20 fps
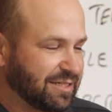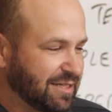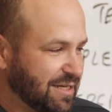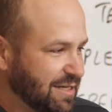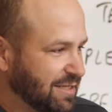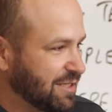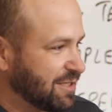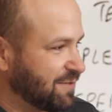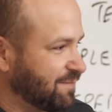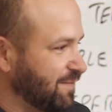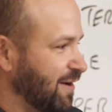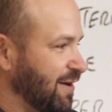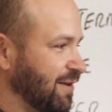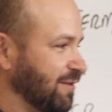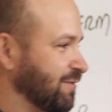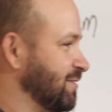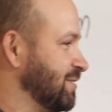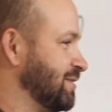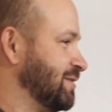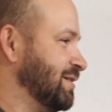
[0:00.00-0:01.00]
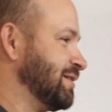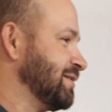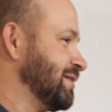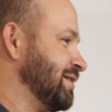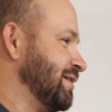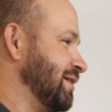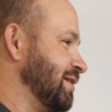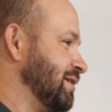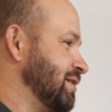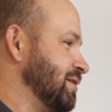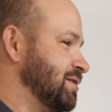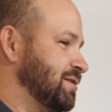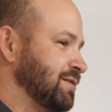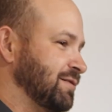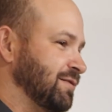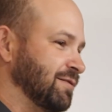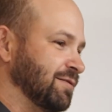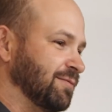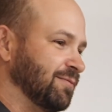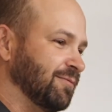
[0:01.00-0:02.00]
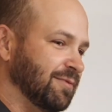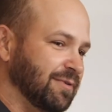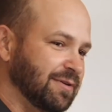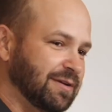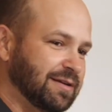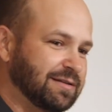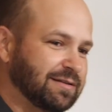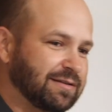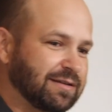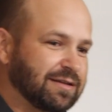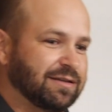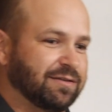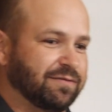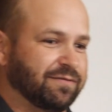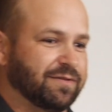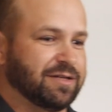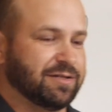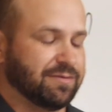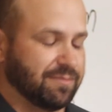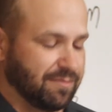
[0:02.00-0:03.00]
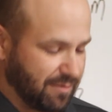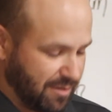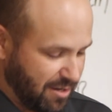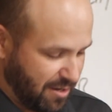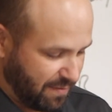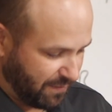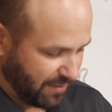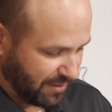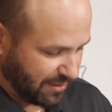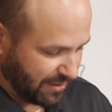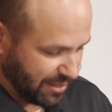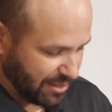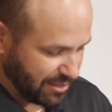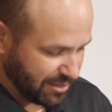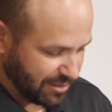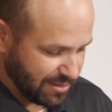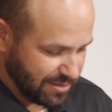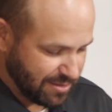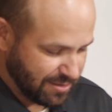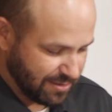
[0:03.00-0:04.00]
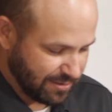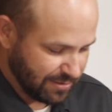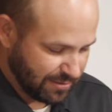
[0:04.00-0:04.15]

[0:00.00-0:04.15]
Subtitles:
Jesus followers doesn't hinge on one individual conversation